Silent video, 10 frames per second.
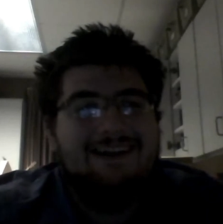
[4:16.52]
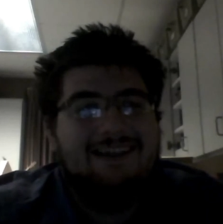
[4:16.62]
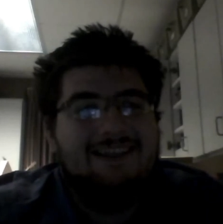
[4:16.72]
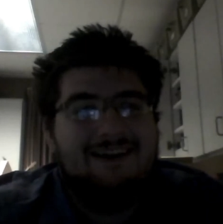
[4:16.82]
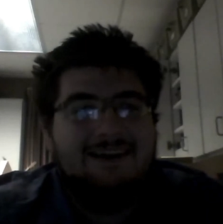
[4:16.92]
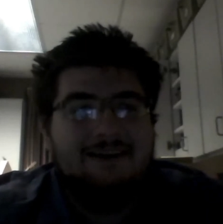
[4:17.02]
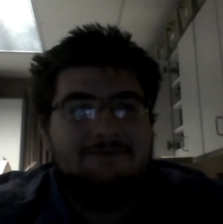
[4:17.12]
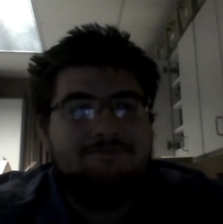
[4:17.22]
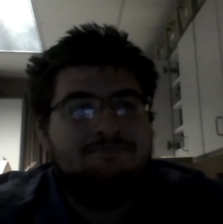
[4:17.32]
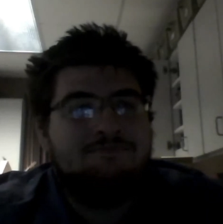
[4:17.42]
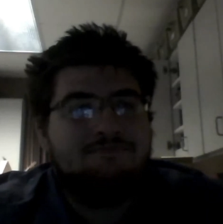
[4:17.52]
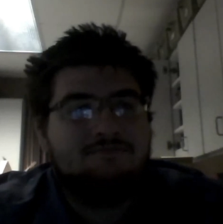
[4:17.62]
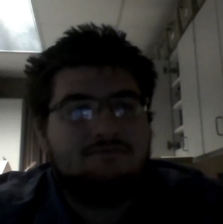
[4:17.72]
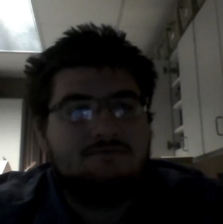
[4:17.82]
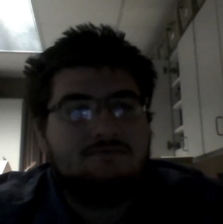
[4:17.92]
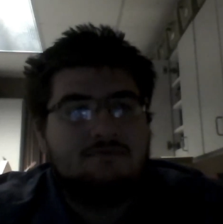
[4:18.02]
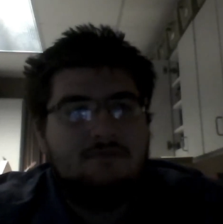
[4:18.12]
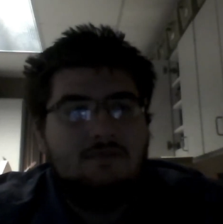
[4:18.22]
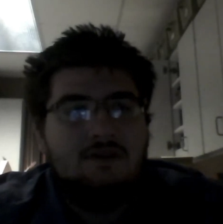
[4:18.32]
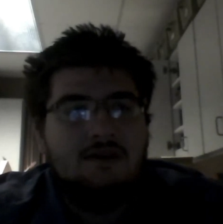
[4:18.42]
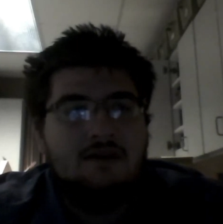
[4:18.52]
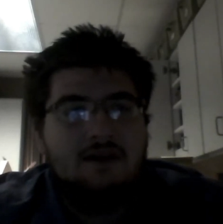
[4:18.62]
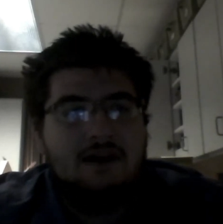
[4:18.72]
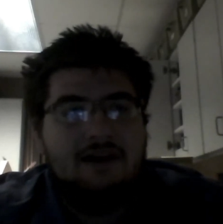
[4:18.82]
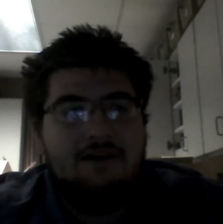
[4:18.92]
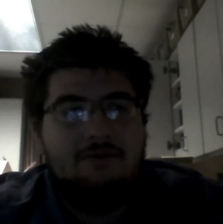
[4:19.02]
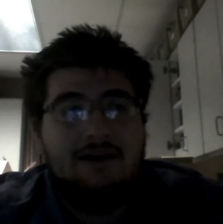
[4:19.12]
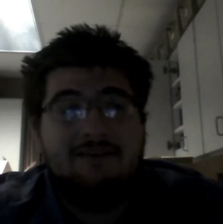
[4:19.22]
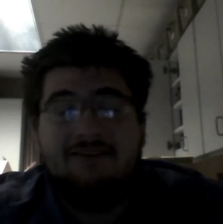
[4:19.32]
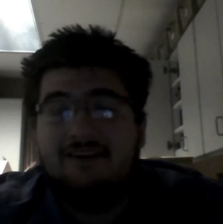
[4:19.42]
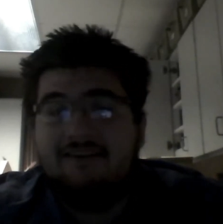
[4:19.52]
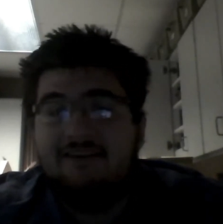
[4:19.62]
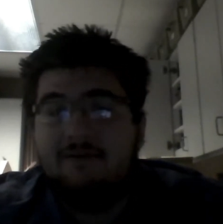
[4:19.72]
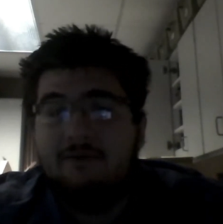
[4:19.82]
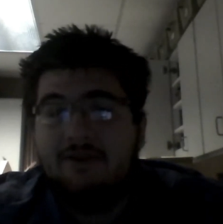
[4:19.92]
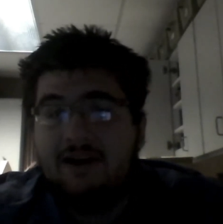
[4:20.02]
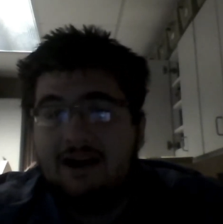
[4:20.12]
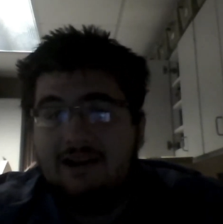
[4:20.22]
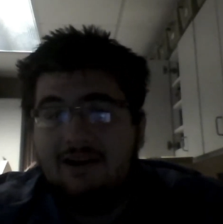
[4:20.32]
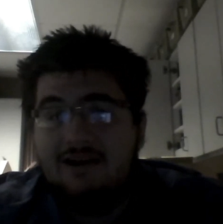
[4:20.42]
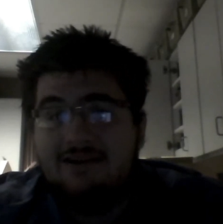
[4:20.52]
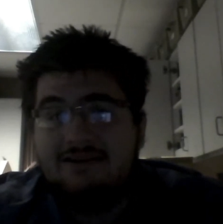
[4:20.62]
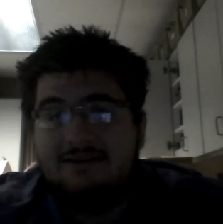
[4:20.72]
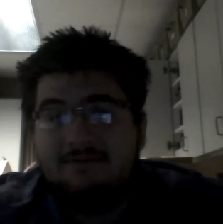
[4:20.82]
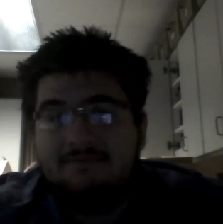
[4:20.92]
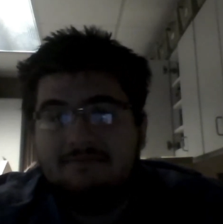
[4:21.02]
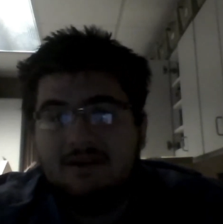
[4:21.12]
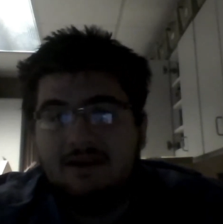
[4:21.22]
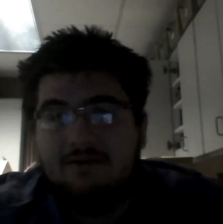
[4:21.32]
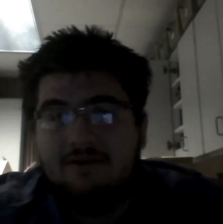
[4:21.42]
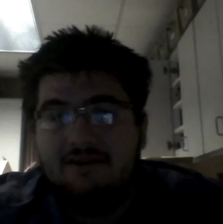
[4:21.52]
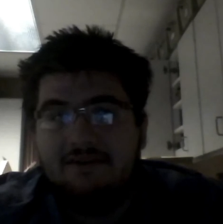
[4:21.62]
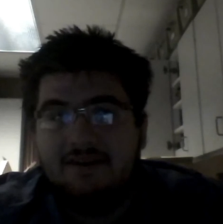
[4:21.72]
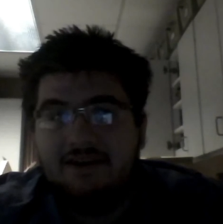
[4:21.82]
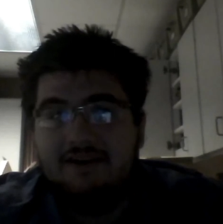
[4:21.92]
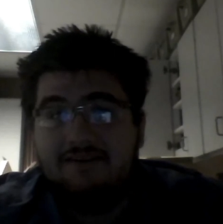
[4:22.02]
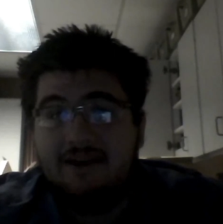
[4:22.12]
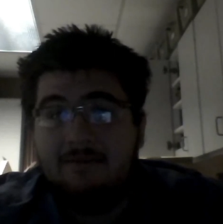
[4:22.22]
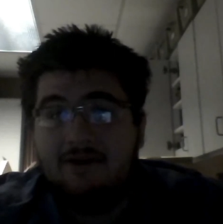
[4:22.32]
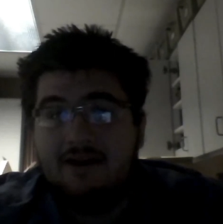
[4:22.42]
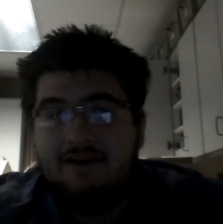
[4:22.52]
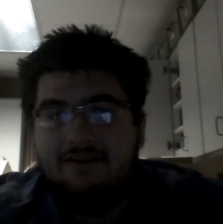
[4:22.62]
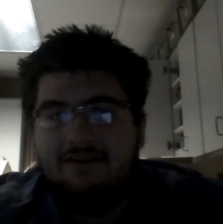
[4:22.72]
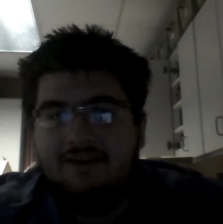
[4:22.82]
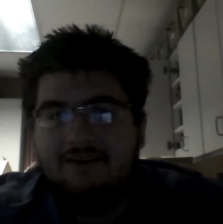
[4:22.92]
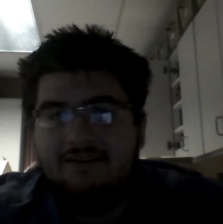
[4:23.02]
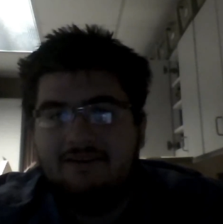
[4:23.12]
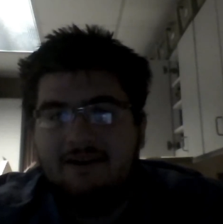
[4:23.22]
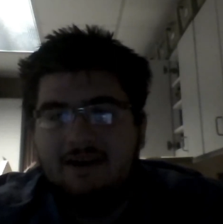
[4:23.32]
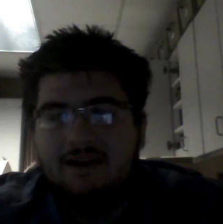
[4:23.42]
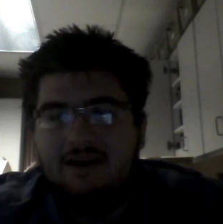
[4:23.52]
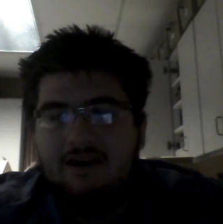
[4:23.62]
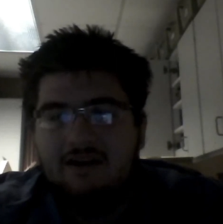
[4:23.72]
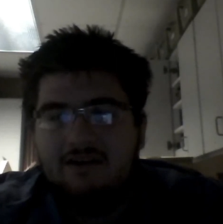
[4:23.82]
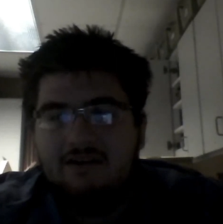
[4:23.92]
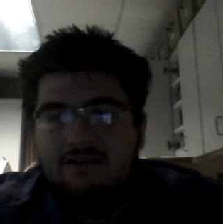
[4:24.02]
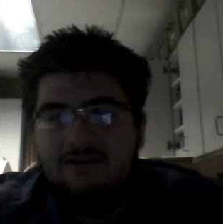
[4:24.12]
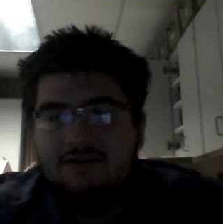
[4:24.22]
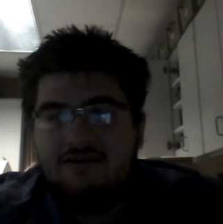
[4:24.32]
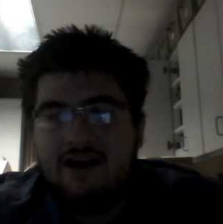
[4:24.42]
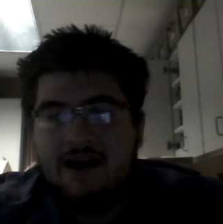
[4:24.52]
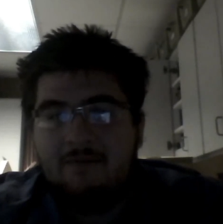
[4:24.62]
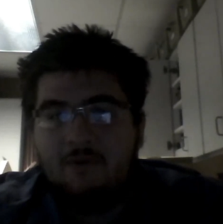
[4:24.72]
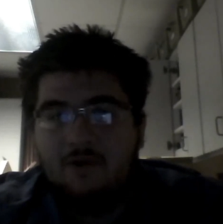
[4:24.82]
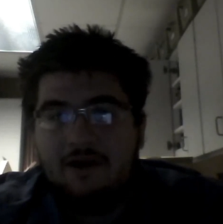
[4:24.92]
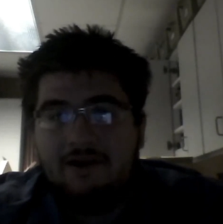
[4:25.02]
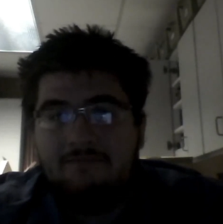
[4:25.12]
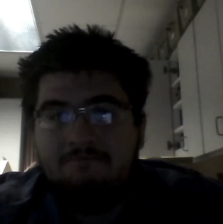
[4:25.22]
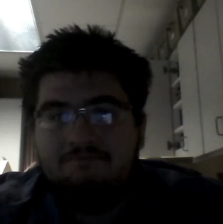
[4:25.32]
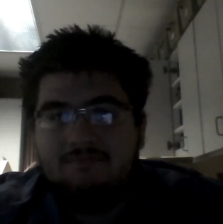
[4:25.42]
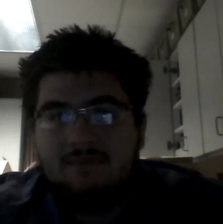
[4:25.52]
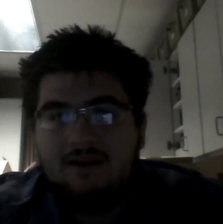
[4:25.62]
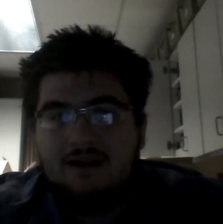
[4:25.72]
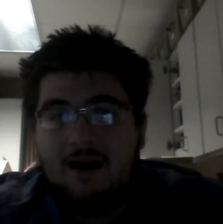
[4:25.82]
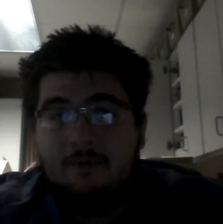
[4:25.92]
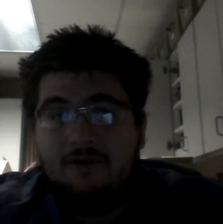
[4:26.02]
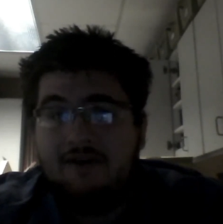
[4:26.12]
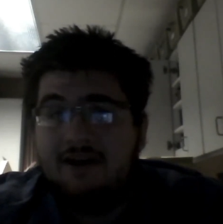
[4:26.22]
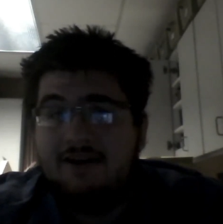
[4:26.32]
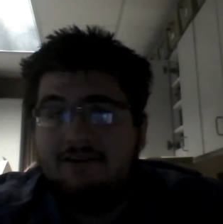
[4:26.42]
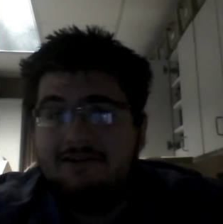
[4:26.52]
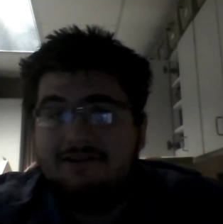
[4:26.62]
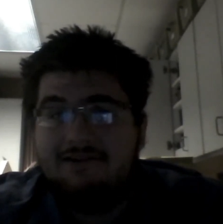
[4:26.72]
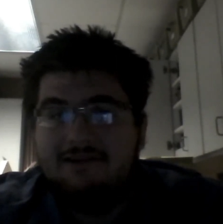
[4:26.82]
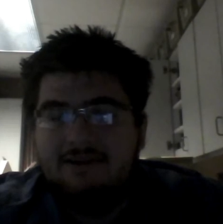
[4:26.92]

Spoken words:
Then round six is the one that I lost. It was Samurais because game one I won the dice roll.